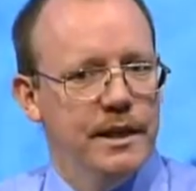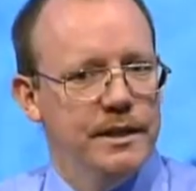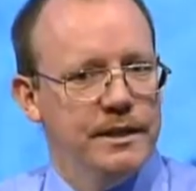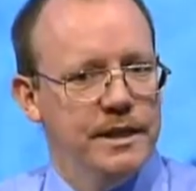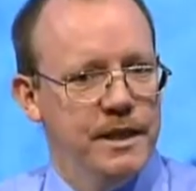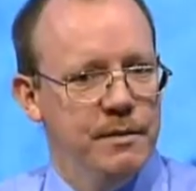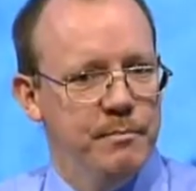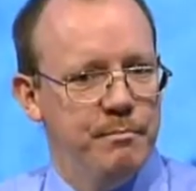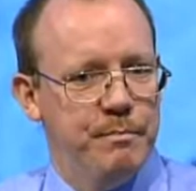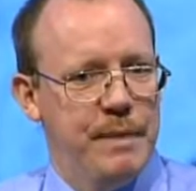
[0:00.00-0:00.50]
I,
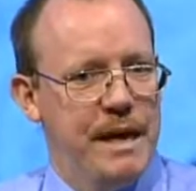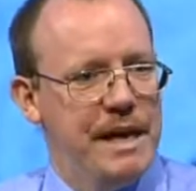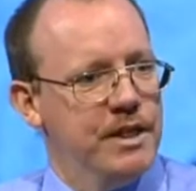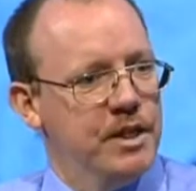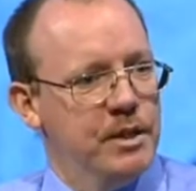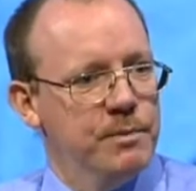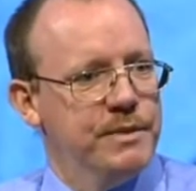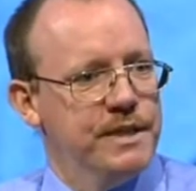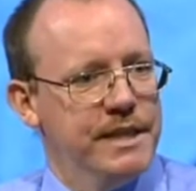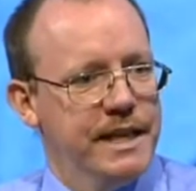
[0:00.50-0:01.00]
I didn't
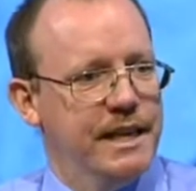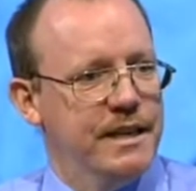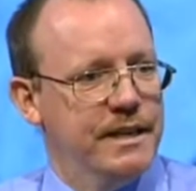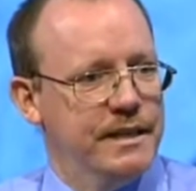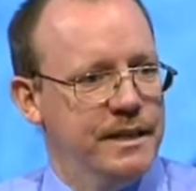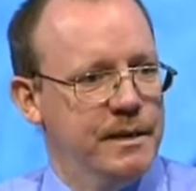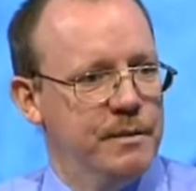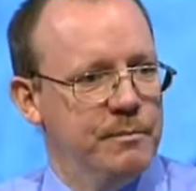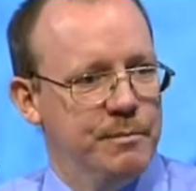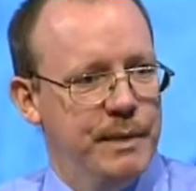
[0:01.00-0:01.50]
band them
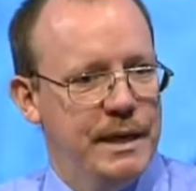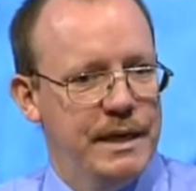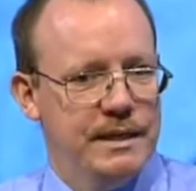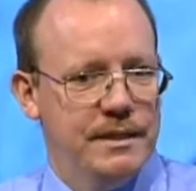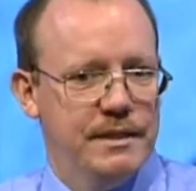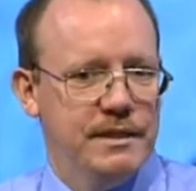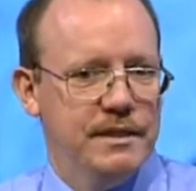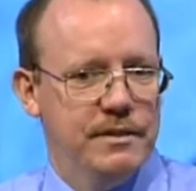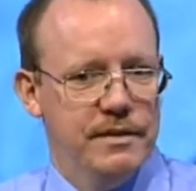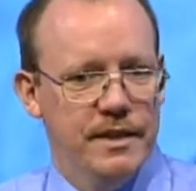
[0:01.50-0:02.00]
together. I didn't
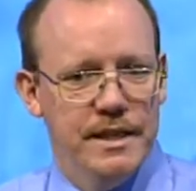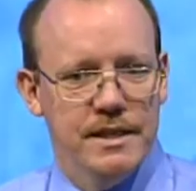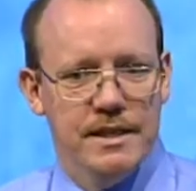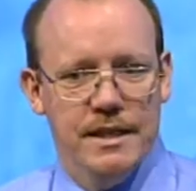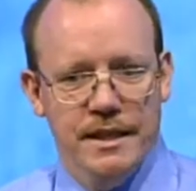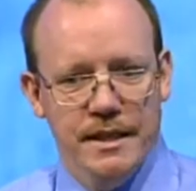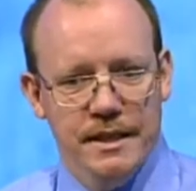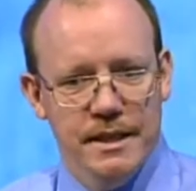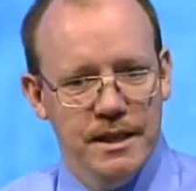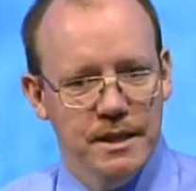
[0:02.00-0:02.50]
band
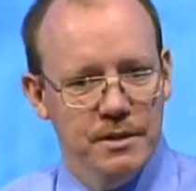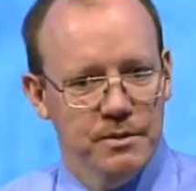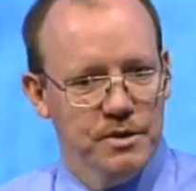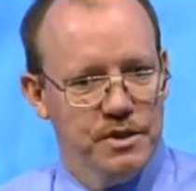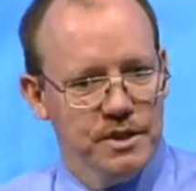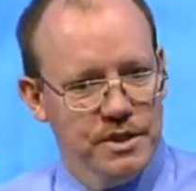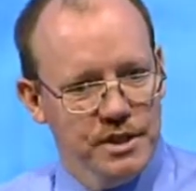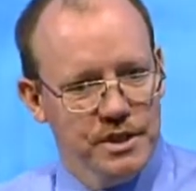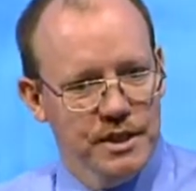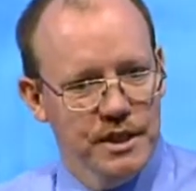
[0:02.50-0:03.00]
things like
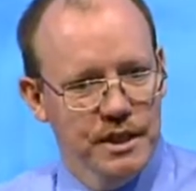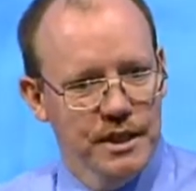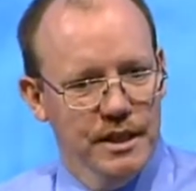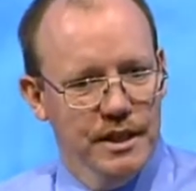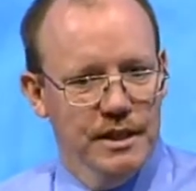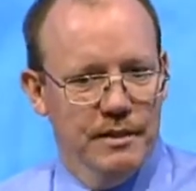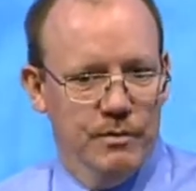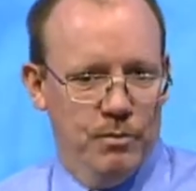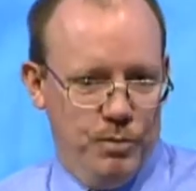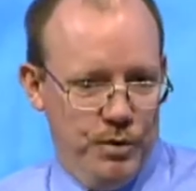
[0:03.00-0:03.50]
ghosts
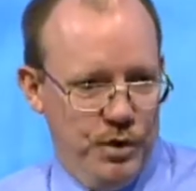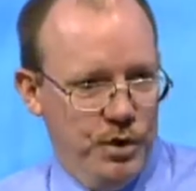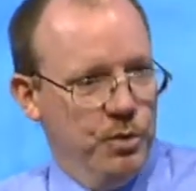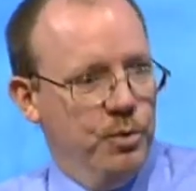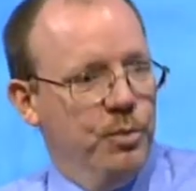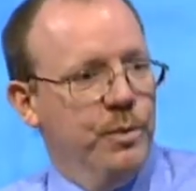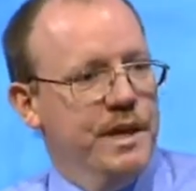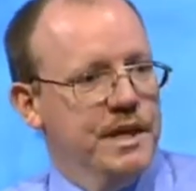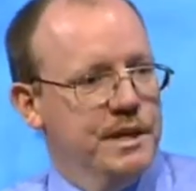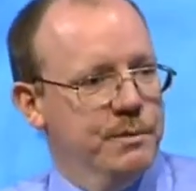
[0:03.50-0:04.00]

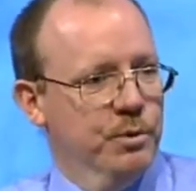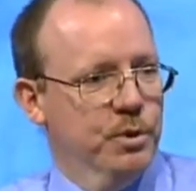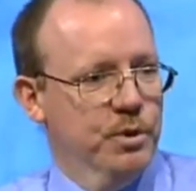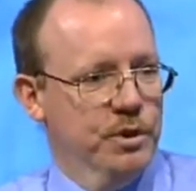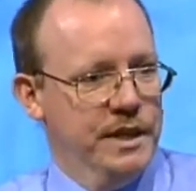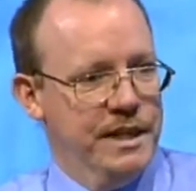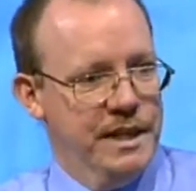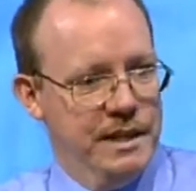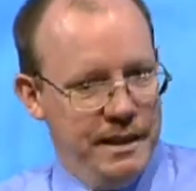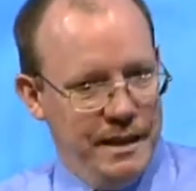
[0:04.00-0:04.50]
with an Ouija
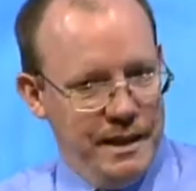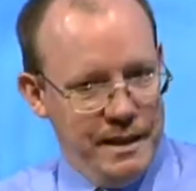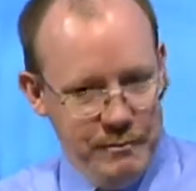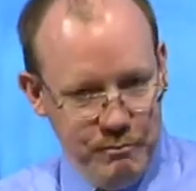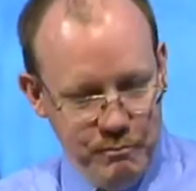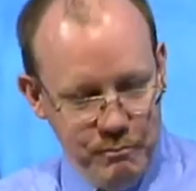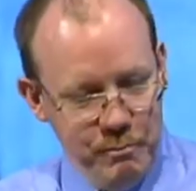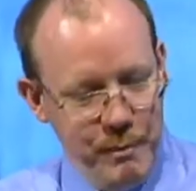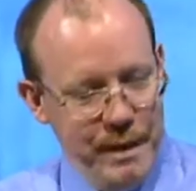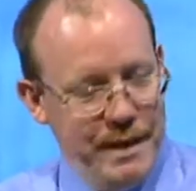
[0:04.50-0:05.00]
board. I didn't
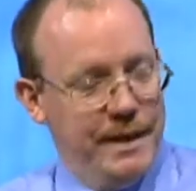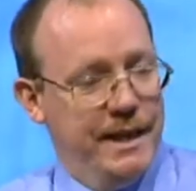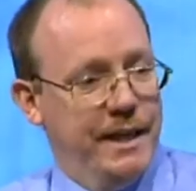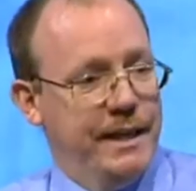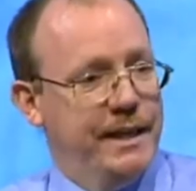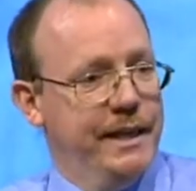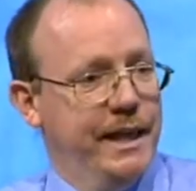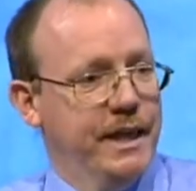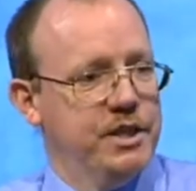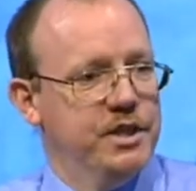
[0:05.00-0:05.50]
make
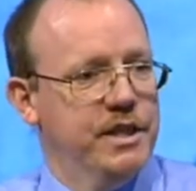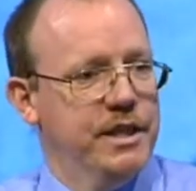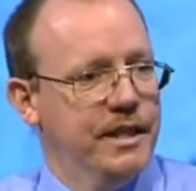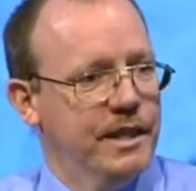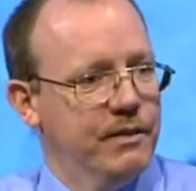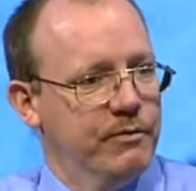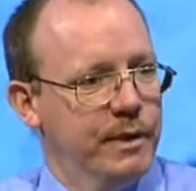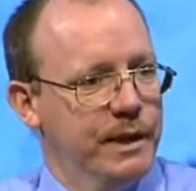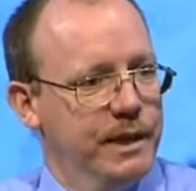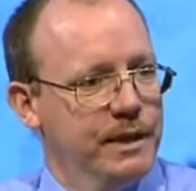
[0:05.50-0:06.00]
that connection
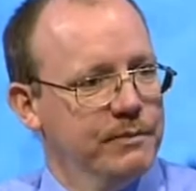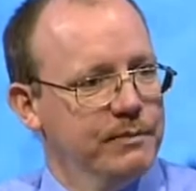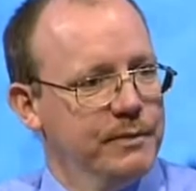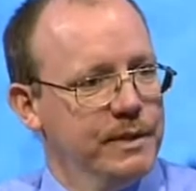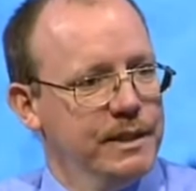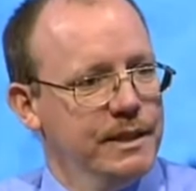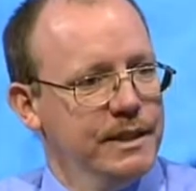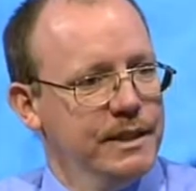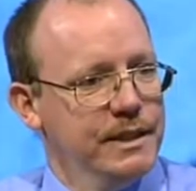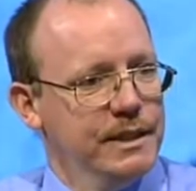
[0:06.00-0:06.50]
in that way.
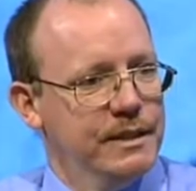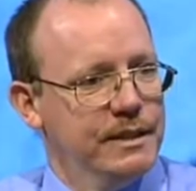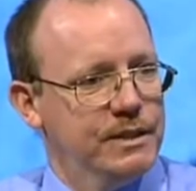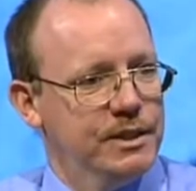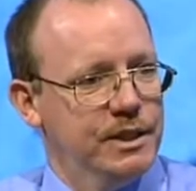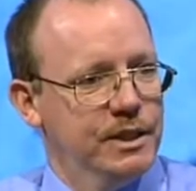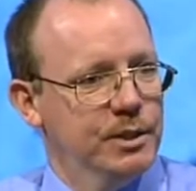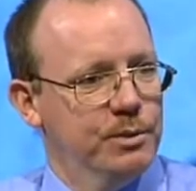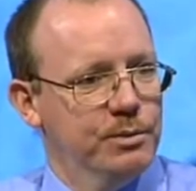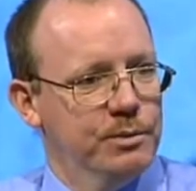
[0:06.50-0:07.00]
Right.
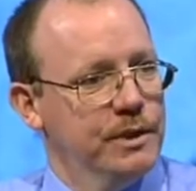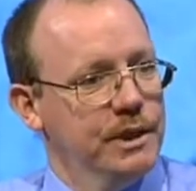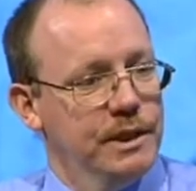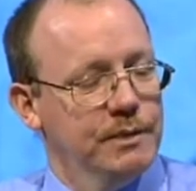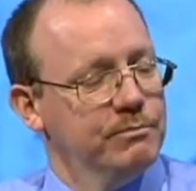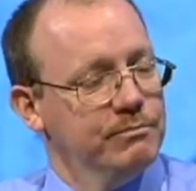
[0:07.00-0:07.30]
So